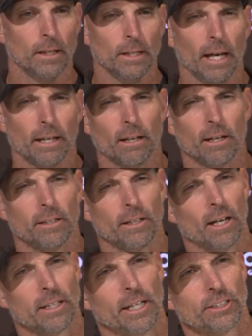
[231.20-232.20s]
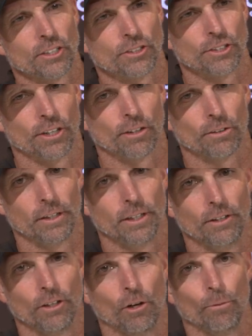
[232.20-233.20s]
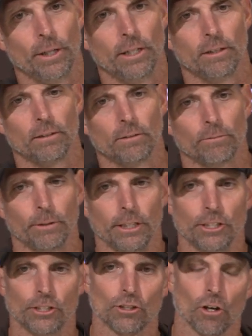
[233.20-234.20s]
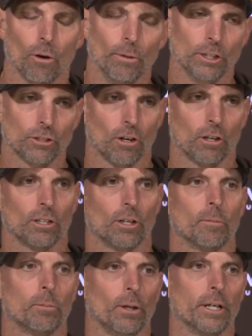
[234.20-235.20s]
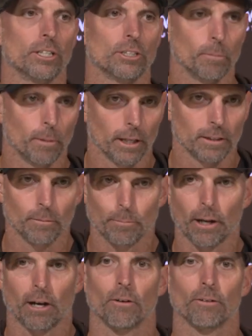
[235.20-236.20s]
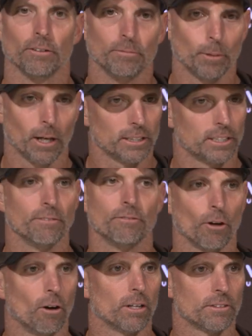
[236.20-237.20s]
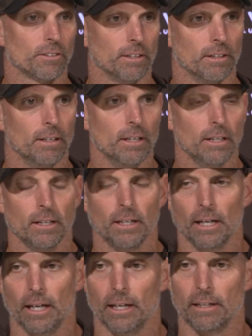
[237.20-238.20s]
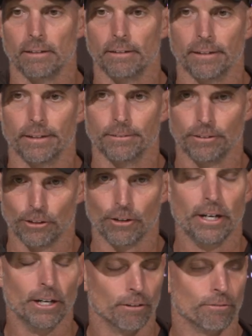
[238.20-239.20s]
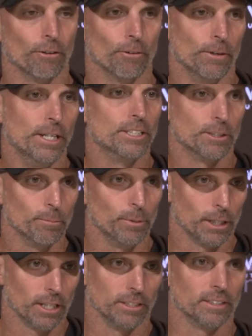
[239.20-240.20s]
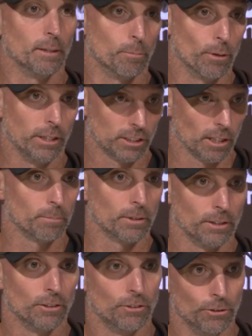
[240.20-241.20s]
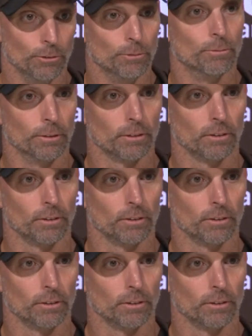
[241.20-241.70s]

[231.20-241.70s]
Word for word: Yeah, not not necessarily. You know, we we just always talk to our players about the power of positive thoughts and and uh, they're here for a reason because they bring something to the